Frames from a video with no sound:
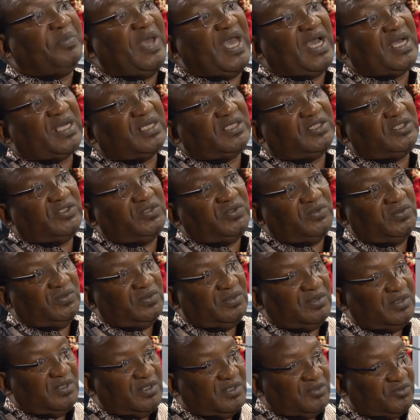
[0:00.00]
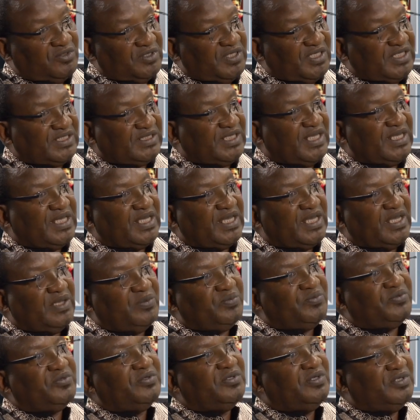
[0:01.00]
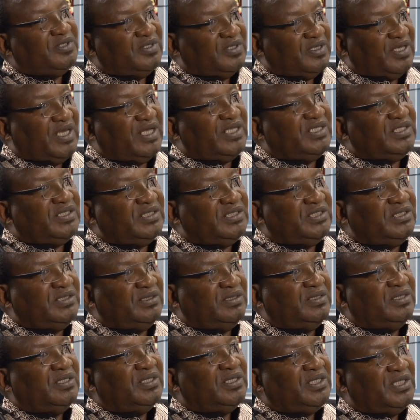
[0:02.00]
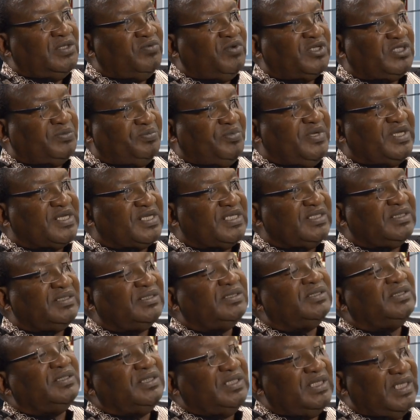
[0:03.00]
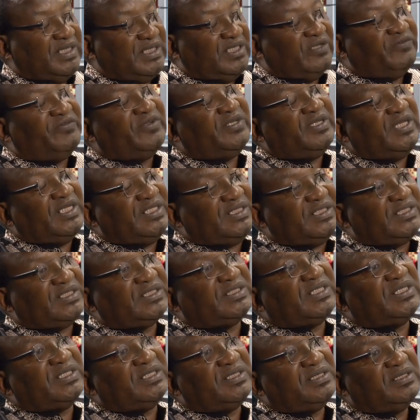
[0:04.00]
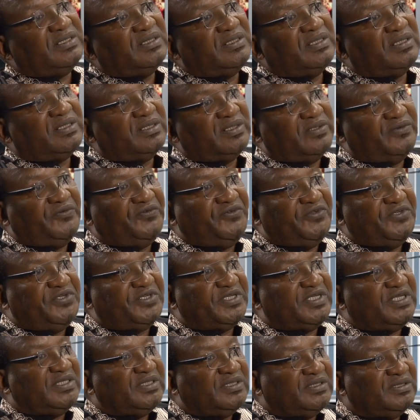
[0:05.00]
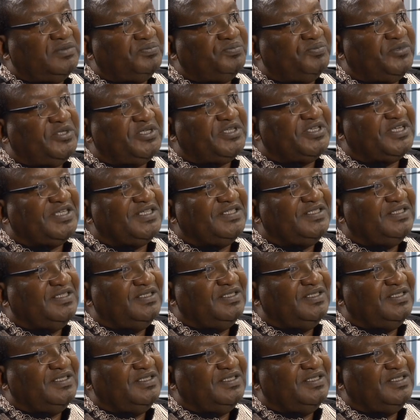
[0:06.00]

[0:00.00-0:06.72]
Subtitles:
back to the Eastern Cape, and he was buried, given a decent funeral burial.